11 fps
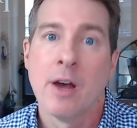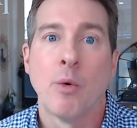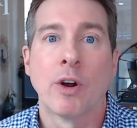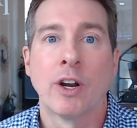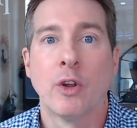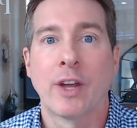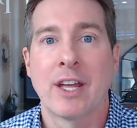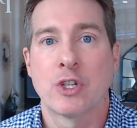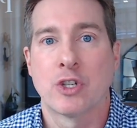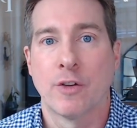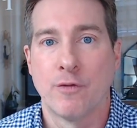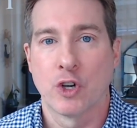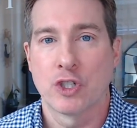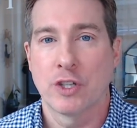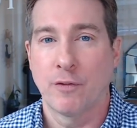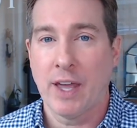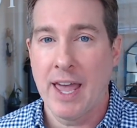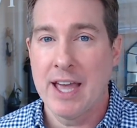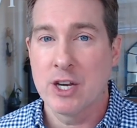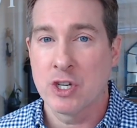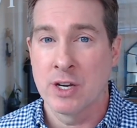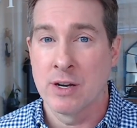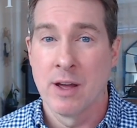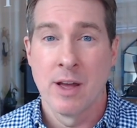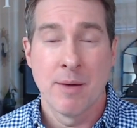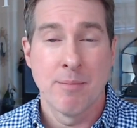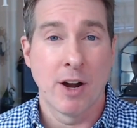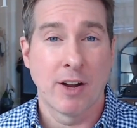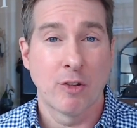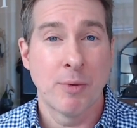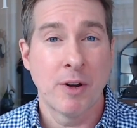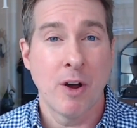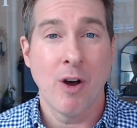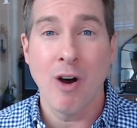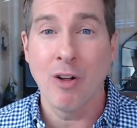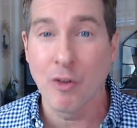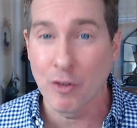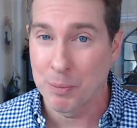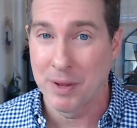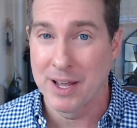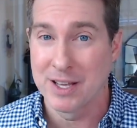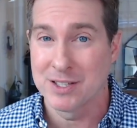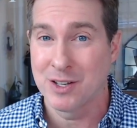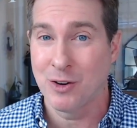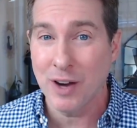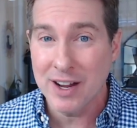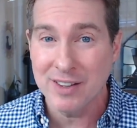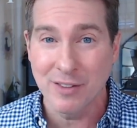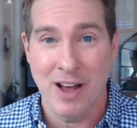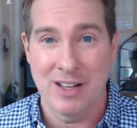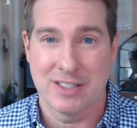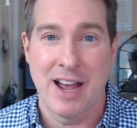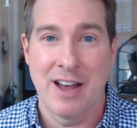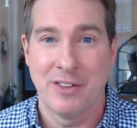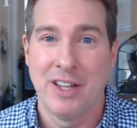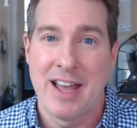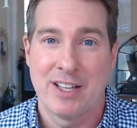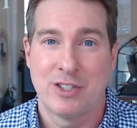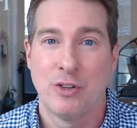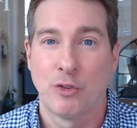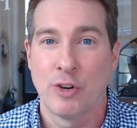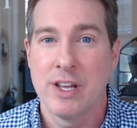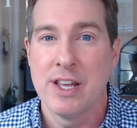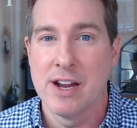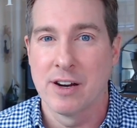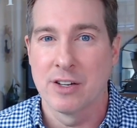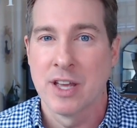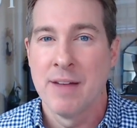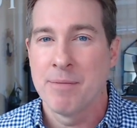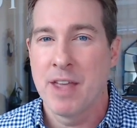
We're gonna look at diversification. Market's been all over the place, crazy volatile the last 2-3 years.